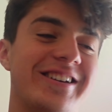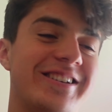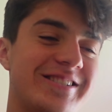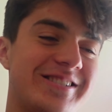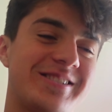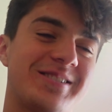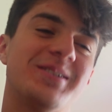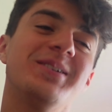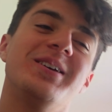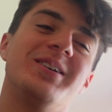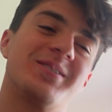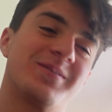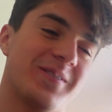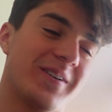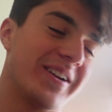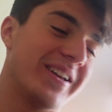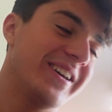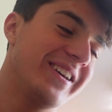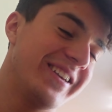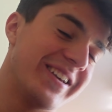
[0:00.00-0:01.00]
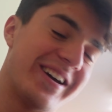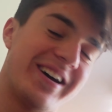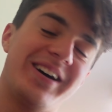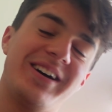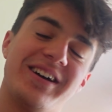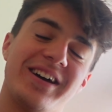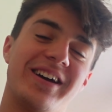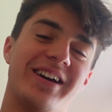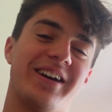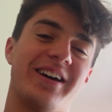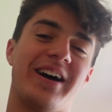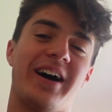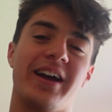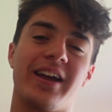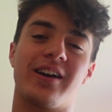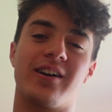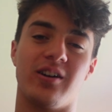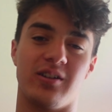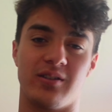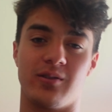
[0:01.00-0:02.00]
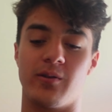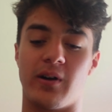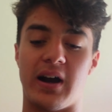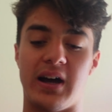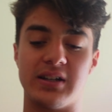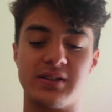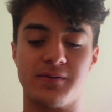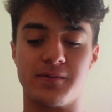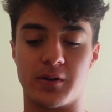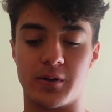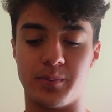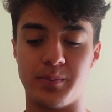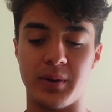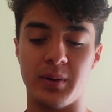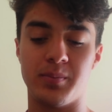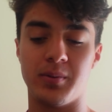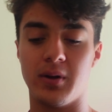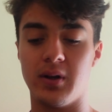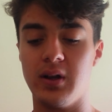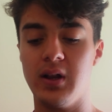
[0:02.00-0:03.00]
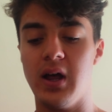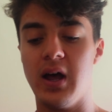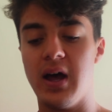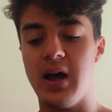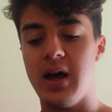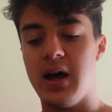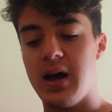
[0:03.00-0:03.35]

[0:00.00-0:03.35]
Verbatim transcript: It's, it's funny, yeah, uh, I cut grass for people,